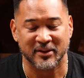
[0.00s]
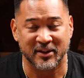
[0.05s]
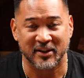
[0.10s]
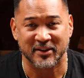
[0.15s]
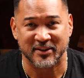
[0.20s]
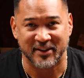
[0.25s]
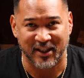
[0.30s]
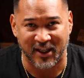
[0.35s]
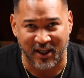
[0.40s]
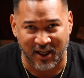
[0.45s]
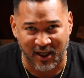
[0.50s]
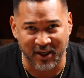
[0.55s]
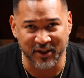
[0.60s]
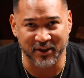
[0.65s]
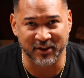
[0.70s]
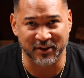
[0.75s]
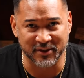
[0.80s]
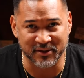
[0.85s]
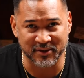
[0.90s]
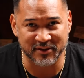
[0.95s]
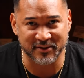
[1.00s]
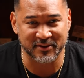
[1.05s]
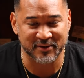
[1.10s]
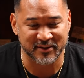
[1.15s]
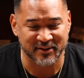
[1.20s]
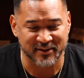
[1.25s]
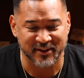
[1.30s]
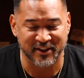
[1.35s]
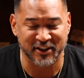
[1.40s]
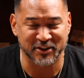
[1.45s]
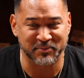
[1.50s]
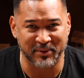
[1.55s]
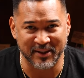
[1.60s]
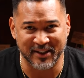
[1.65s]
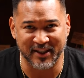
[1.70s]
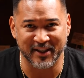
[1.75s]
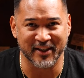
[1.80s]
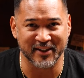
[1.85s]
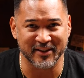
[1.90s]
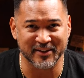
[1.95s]
because he honors his
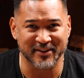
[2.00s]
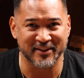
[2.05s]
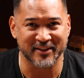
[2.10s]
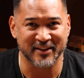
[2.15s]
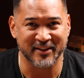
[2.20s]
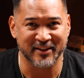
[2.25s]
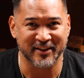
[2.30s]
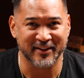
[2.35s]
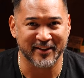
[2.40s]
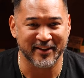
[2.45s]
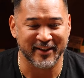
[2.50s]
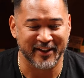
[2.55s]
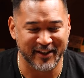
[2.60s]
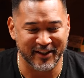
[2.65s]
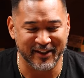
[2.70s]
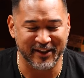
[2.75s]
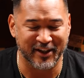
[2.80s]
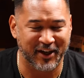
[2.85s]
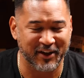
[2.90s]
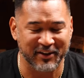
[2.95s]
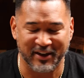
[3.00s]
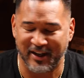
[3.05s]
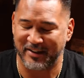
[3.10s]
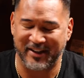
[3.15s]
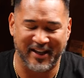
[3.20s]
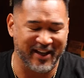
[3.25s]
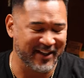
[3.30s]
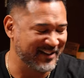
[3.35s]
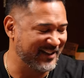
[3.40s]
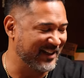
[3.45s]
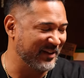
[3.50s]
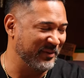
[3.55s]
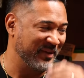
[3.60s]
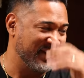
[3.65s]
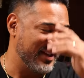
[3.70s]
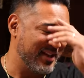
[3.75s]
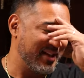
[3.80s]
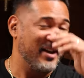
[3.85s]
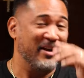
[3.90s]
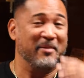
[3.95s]
beginnings. He, I can't tell.
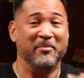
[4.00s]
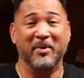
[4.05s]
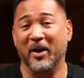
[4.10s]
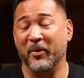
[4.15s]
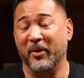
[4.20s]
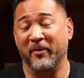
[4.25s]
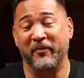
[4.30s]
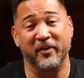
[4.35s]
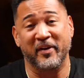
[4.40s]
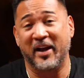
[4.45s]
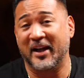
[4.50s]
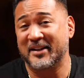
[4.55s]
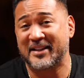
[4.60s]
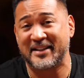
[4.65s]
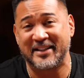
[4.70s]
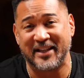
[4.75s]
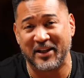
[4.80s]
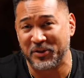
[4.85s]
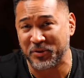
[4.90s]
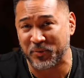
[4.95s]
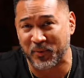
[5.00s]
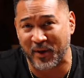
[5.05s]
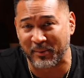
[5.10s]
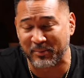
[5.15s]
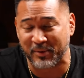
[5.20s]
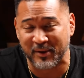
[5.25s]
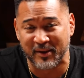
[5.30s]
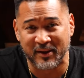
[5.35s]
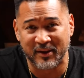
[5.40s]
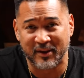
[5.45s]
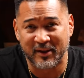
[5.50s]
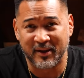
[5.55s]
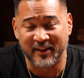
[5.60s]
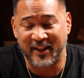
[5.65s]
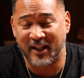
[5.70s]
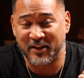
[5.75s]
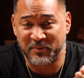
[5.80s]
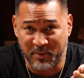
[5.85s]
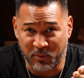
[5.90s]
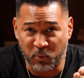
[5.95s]
By the way, if you got sales rep
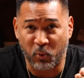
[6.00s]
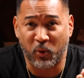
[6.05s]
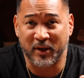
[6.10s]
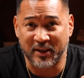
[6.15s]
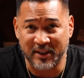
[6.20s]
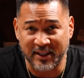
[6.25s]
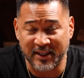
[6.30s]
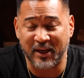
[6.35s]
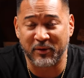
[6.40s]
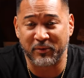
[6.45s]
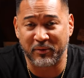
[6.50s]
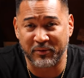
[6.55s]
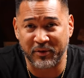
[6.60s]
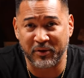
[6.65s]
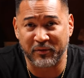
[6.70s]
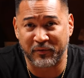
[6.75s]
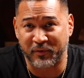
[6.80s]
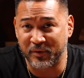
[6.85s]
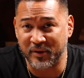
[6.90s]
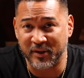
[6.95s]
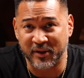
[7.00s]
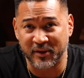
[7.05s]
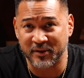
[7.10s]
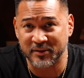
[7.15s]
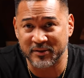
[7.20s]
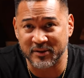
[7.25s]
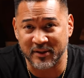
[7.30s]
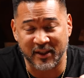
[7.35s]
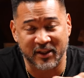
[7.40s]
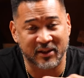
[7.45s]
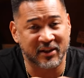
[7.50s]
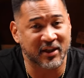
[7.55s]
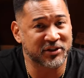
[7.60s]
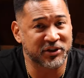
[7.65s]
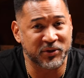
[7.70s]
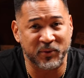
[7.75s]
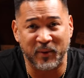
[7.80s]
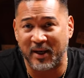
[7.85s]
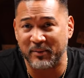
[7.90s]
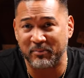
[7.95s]
that's been working together with you for years and they
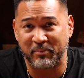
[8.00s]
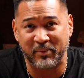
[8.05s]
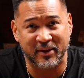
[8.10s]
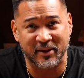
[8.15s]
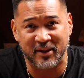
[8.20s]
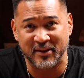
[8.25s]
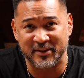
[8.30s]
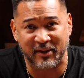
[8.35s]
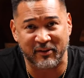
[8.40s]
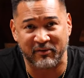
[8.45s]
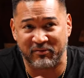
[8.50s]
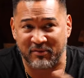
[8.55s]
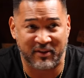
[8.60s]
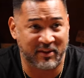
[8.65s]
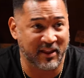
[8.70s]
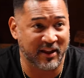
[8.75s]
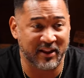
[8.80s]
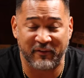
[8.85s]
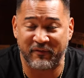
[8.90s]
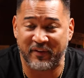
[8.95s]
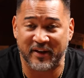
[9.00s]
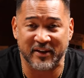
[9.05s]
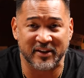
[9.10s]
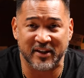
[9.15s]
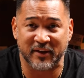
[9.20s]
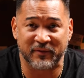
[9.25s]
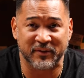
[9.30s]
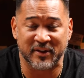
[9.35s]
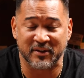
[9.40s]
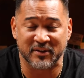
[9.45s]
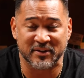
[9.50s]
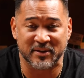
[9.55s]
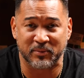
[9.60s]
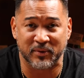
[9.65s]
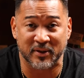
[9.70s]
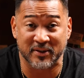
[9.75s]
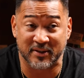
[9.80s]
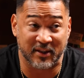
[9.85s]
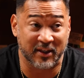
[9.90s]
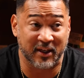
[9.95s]
cut you out because they think they find a different deal
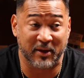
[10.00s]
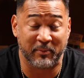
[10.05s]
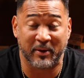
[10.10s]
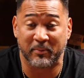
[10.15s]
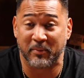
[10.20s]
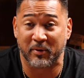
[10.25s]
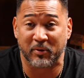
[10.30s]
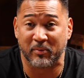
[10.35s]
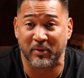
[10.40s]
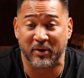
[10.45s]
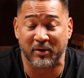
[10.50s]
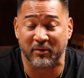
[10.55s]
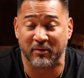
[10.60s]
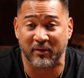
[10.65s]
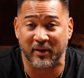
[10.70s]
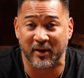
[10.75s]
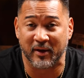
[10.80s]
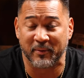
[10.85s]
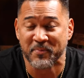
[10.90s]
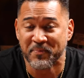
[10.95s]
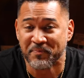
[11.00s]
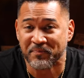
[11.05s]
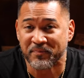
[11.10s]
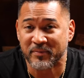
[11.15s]
somewhere else and they're gonna make more money over there,